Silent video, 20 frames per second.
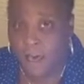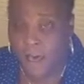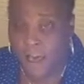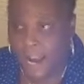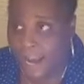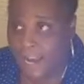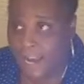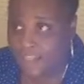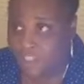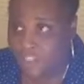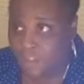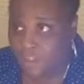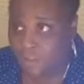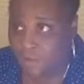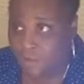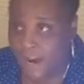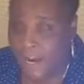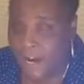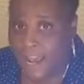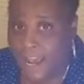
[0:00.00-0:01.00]
I got
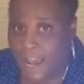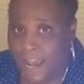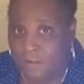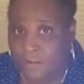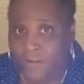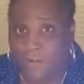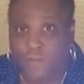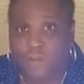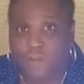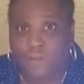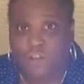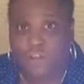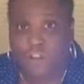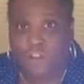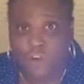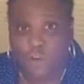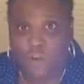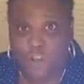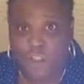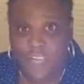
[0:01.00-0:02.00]
chills right now.
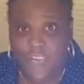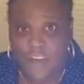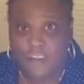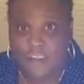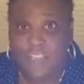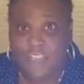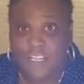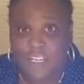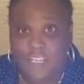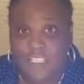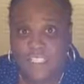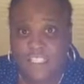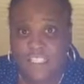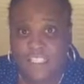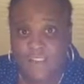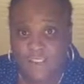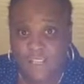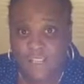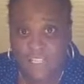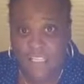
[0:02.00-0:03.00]

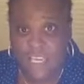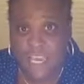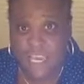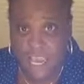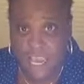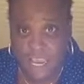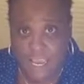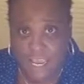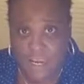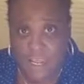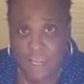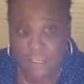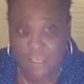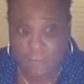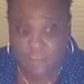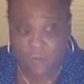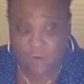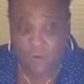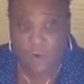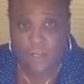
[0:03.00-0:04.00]
2017
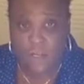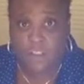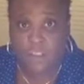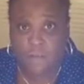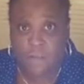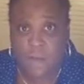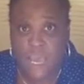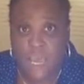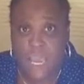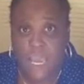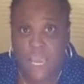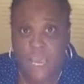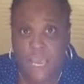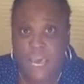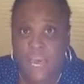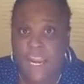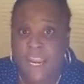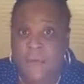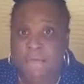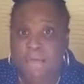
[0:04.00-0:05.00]
is going to
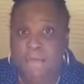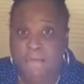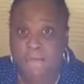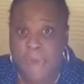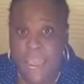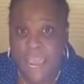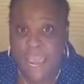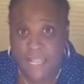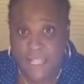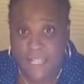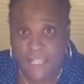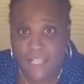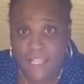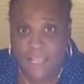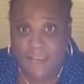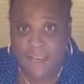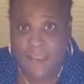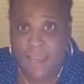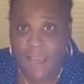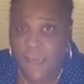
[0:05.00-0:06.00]
be an
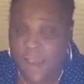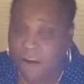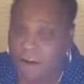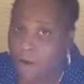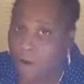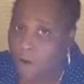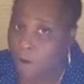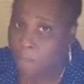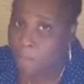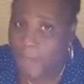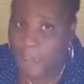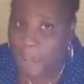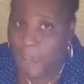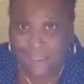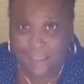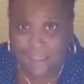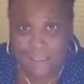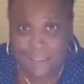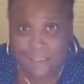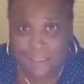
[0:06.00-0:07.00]
amazing, I know
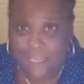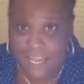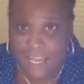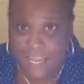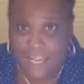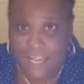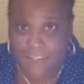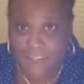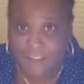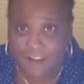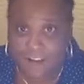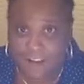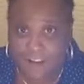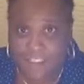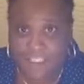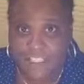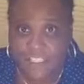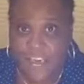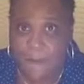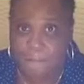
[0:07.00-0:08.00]
pastors say this all
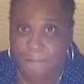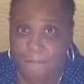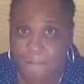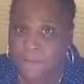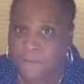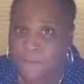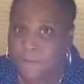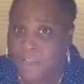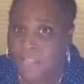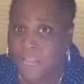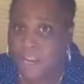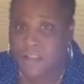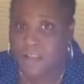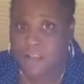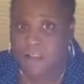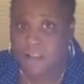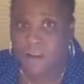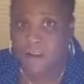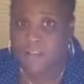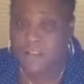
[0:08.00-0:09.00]
the time, people say
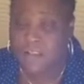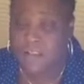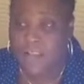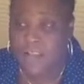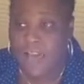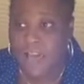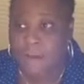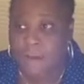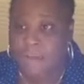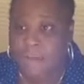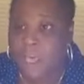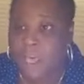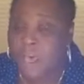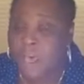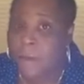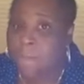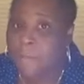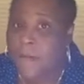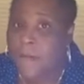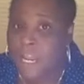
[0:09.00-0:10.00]
this all the time,
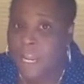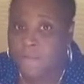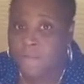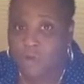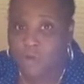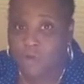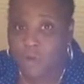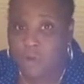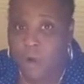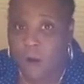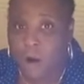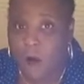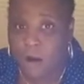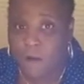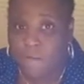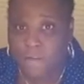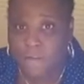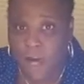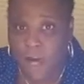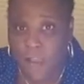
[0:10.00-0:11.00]
but if you
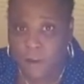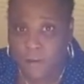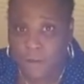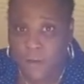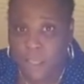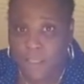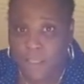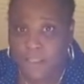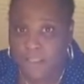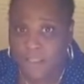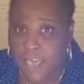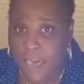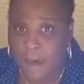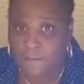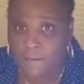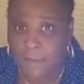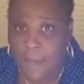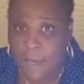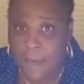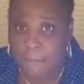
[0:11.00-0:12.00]
are following this
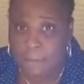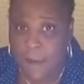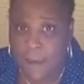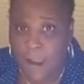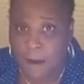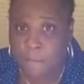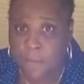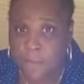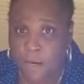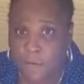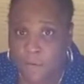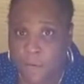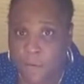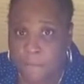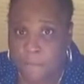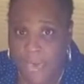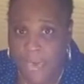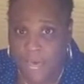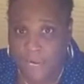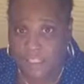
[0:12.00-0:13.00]
African
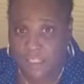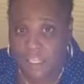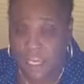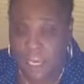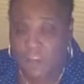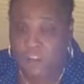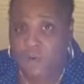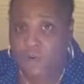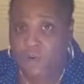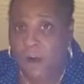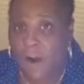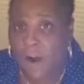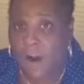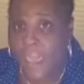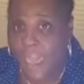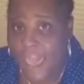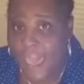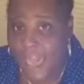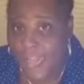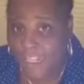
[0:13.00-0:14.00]
biomineral balance and you
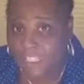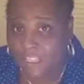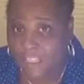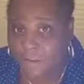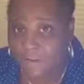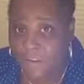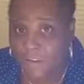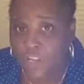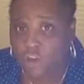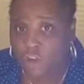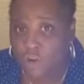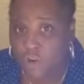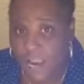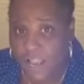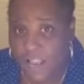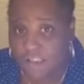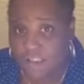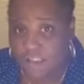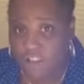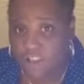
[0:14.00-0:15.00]
are actively
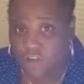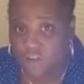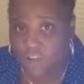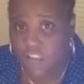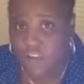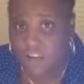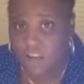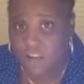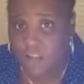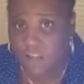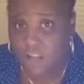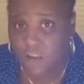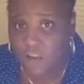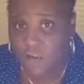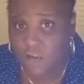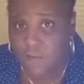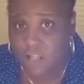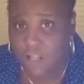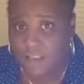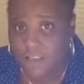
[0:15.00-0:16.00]
transitioning
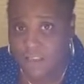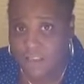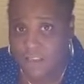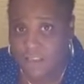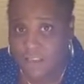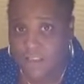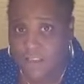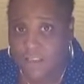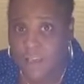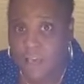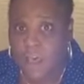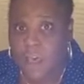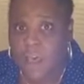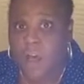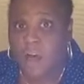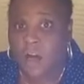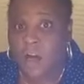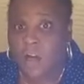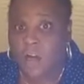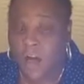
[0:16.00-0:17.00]
yourself into this,
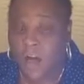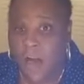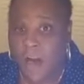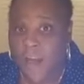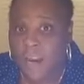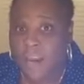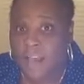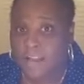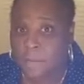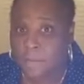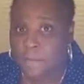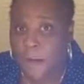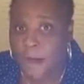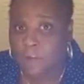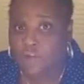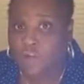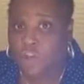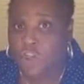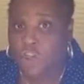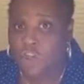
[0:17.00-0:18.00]
God is
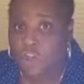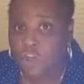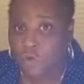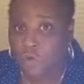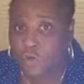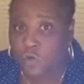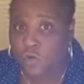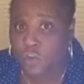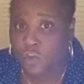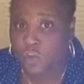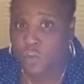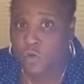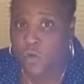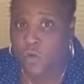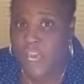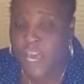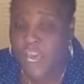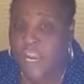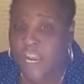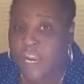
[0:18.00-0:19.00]
about to use
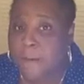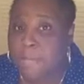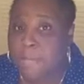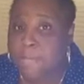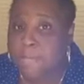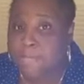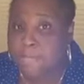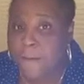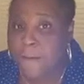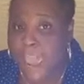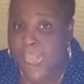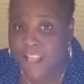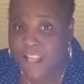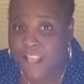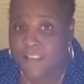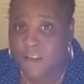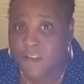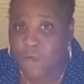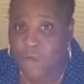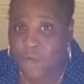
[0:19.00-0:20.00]
you in an
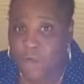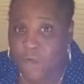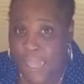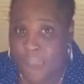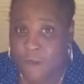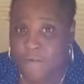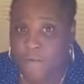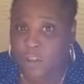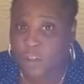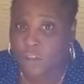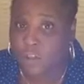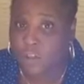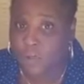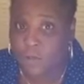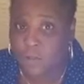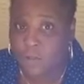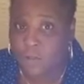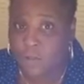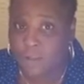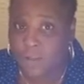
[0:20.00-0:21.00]
amazing way for
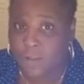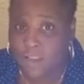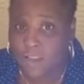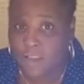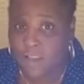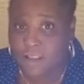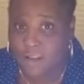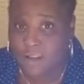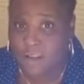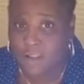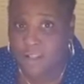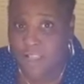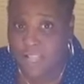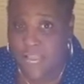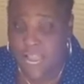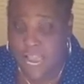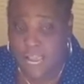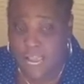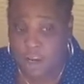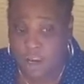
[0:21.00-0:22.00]

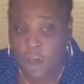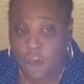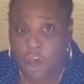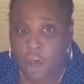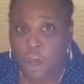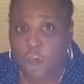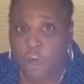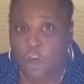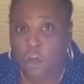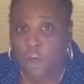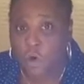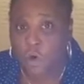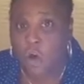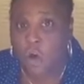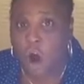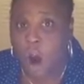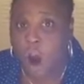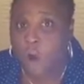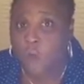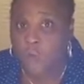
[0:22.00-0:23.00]
2017.
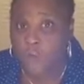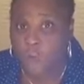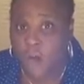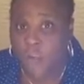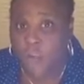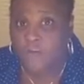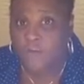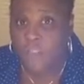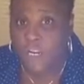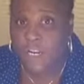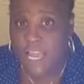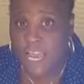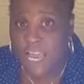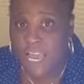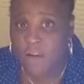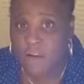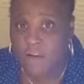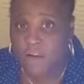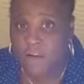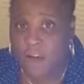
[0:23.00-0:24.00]
You are one of the
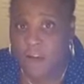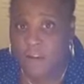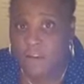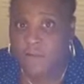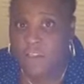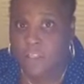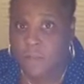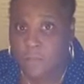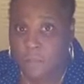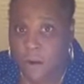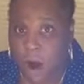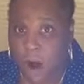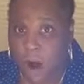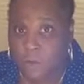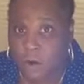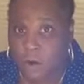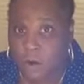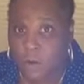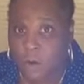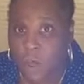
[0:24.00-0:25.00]
leaders of
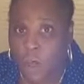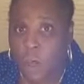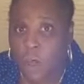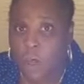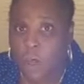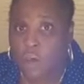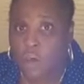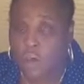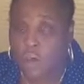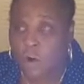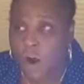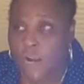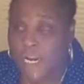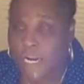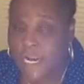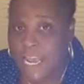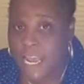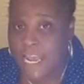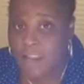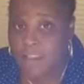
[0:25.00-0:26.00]
tomorrow. You
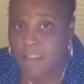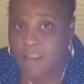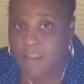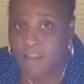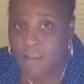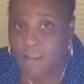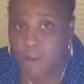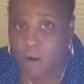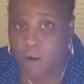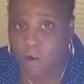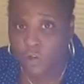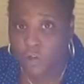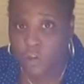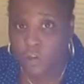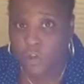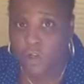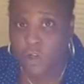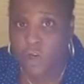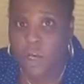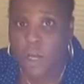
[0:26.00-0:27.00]
are leading this
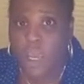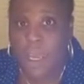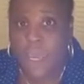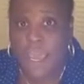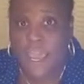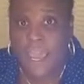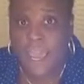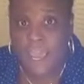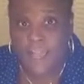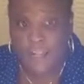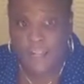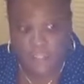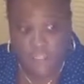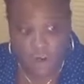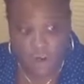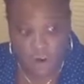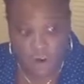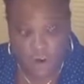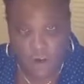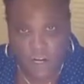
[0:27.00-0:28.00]
culture and,
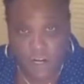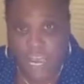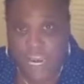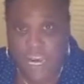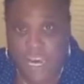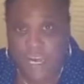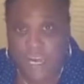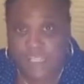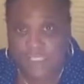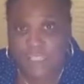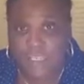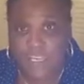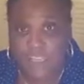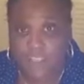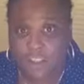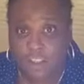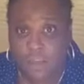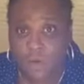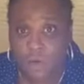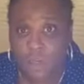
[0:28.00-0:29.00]
leading us
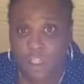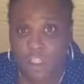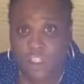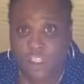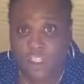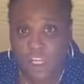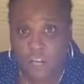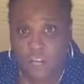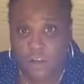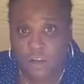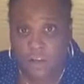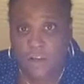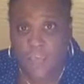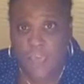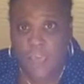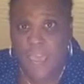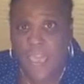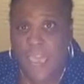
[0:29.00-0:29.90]
into a shift.